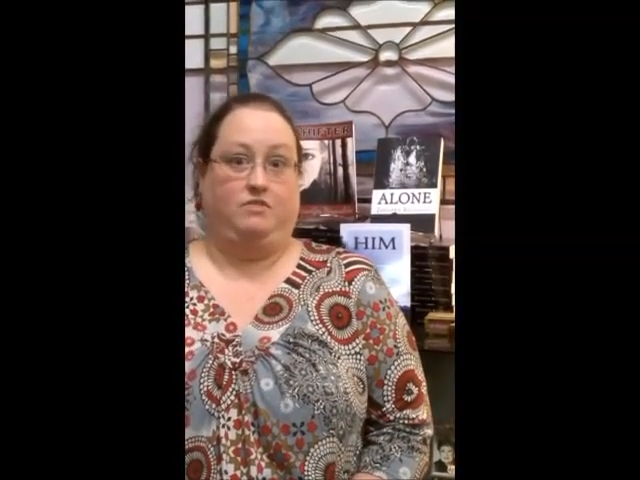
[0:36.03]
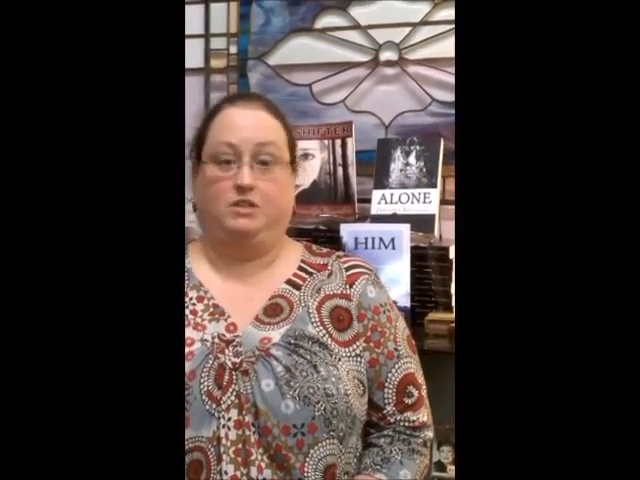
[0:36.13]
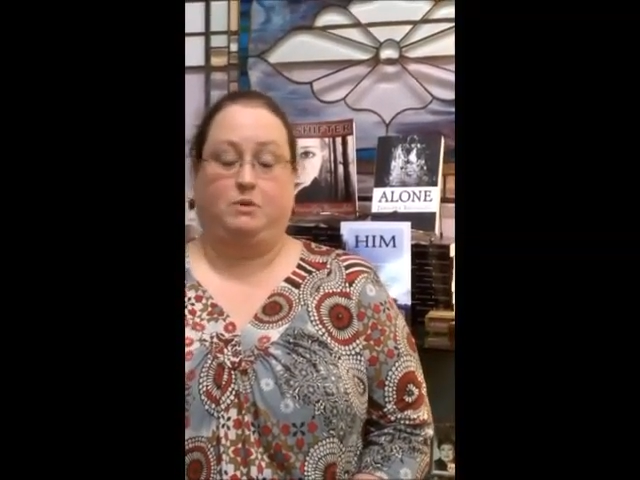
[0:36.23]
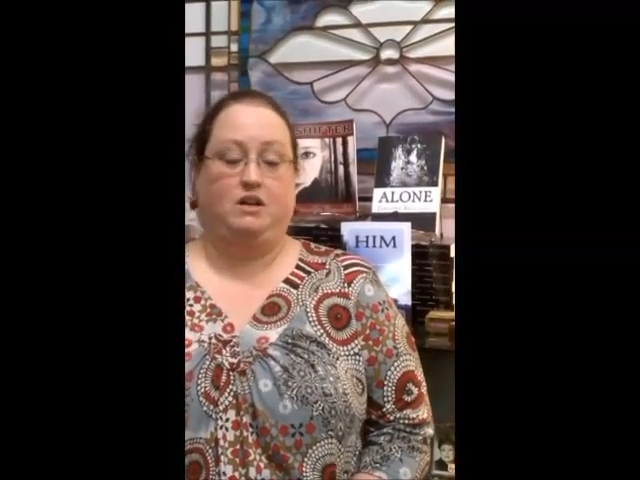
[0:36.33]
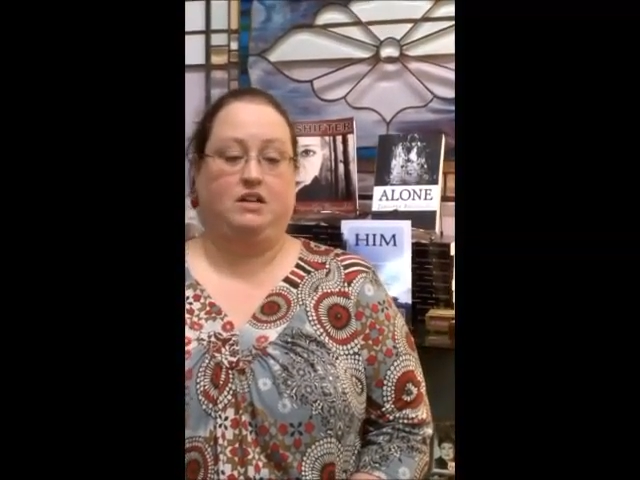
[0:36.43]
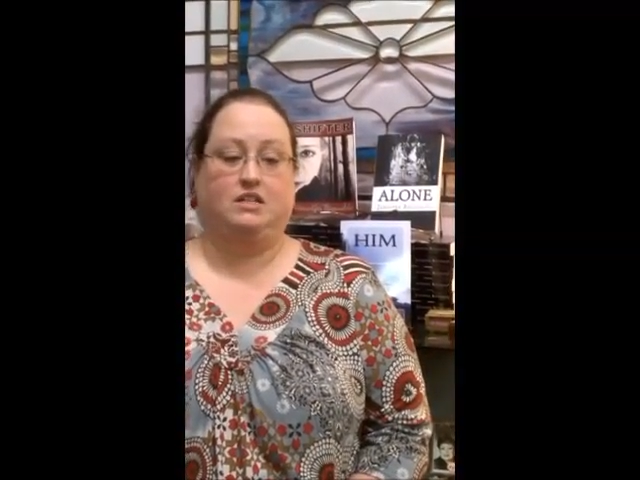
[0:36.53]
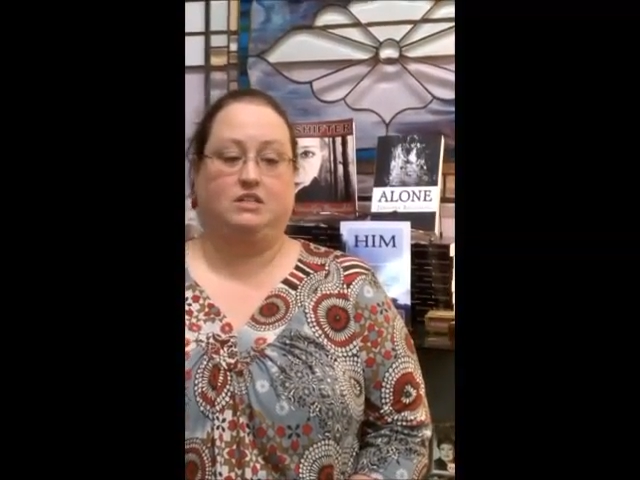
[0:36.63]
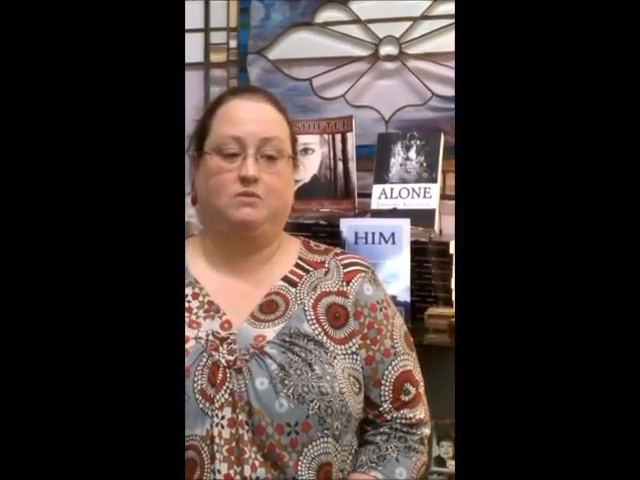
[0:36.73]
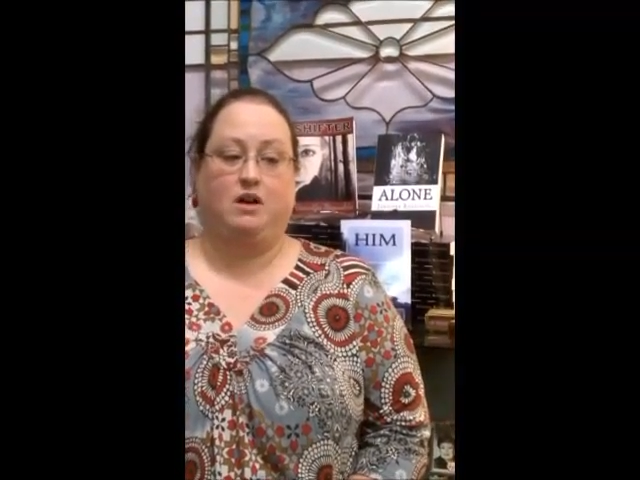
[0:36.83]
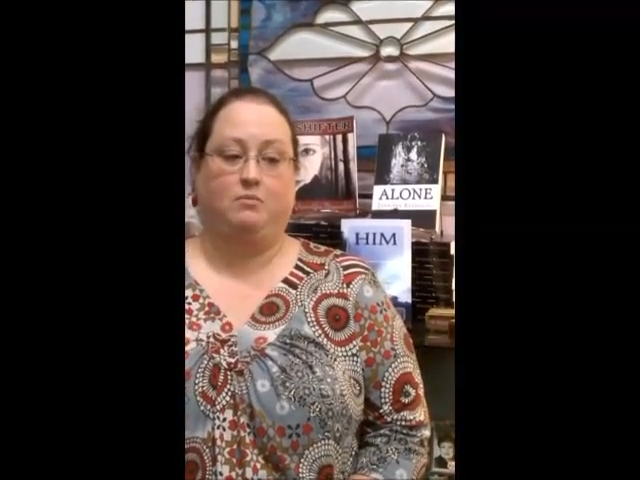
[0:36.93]
experienced
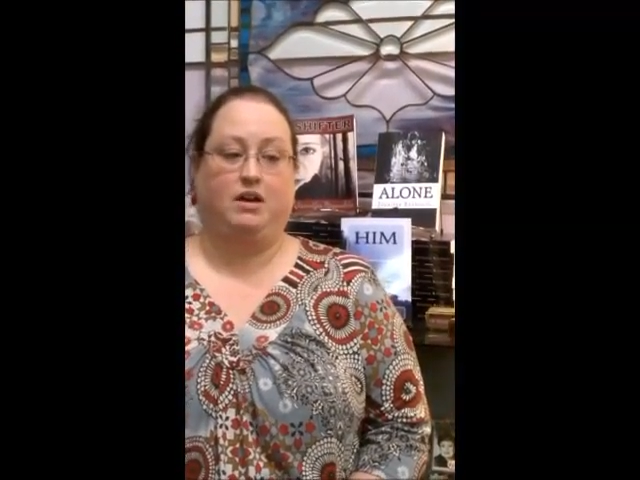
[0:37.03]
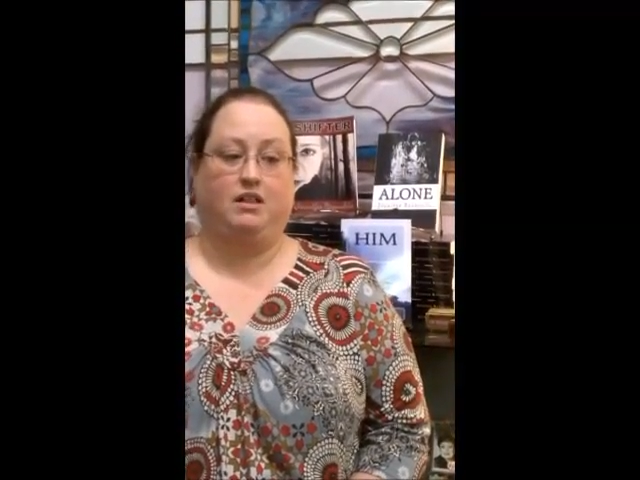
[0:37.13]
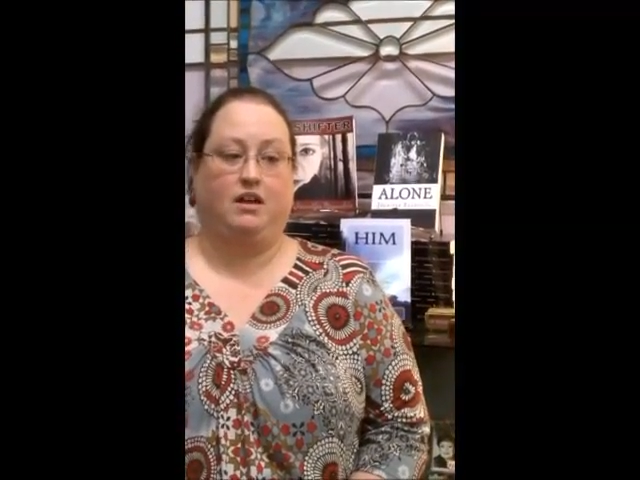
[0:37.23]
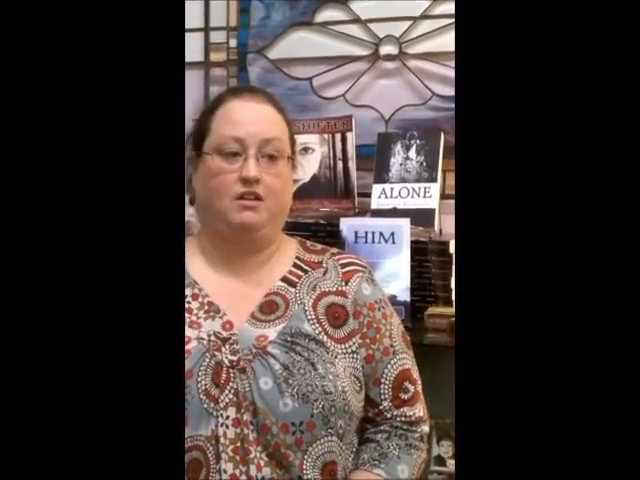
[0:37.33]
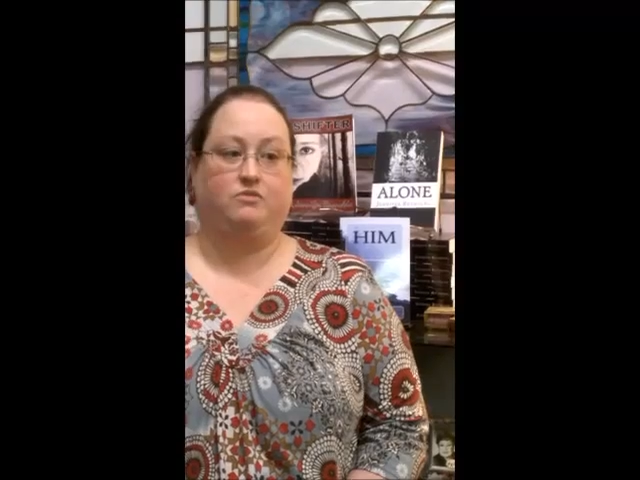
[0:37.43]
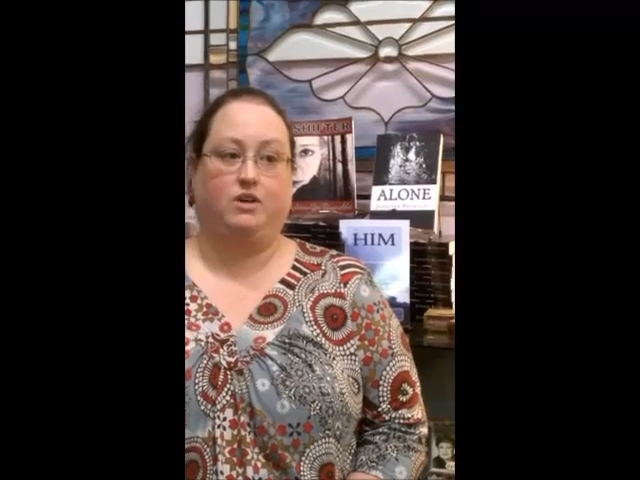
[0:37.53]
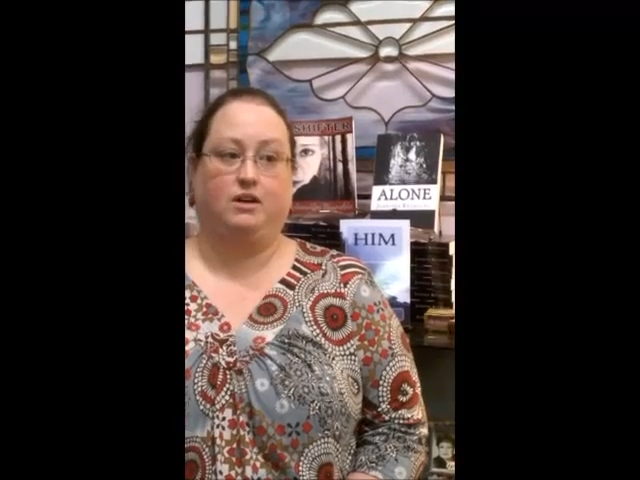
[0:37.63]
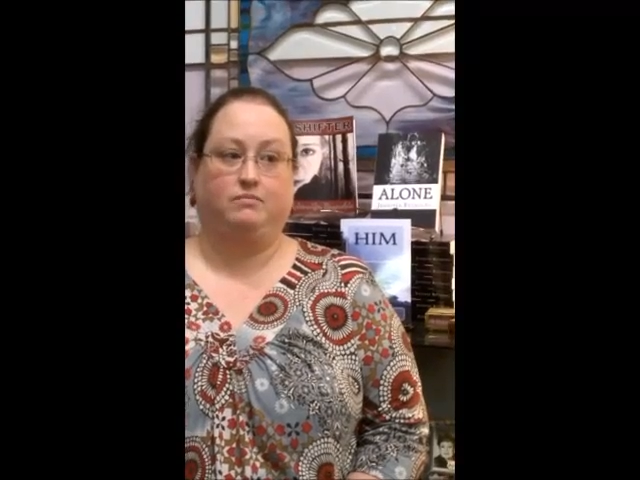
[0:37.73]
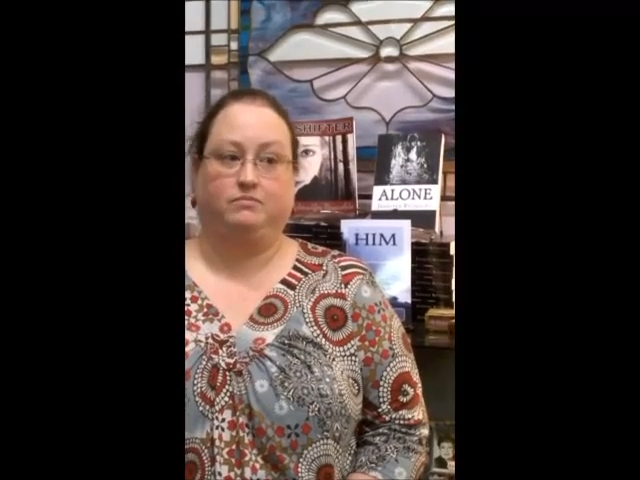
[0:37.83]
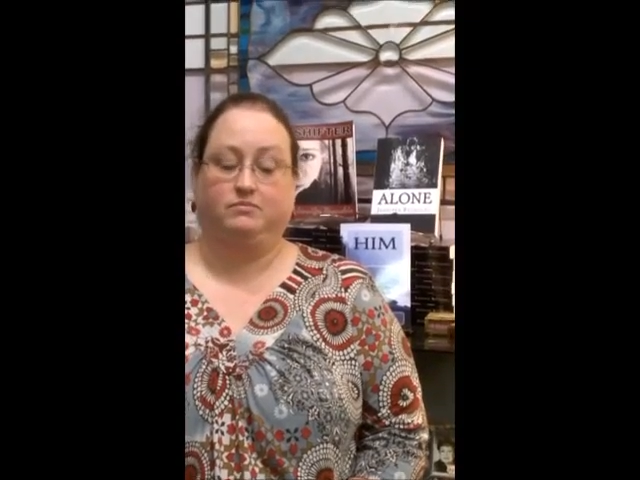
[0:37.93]
throughout my life.
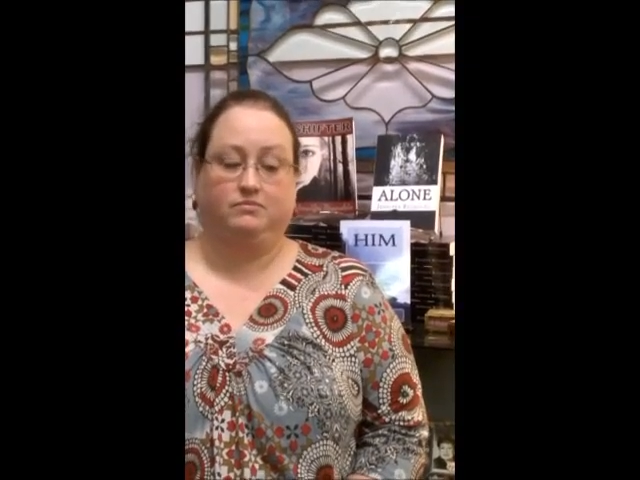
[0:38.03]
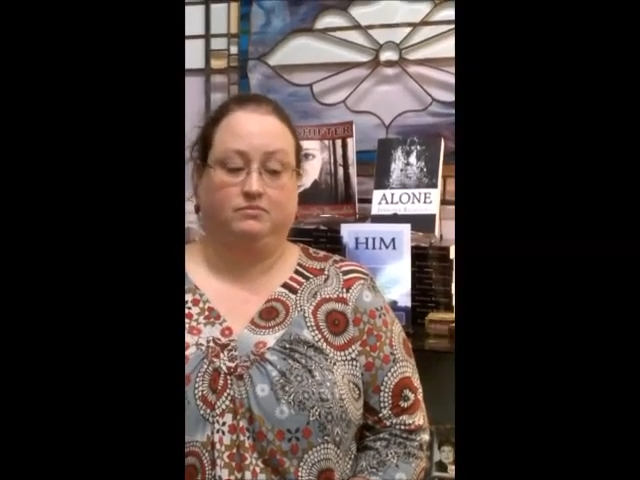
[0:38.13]
Um,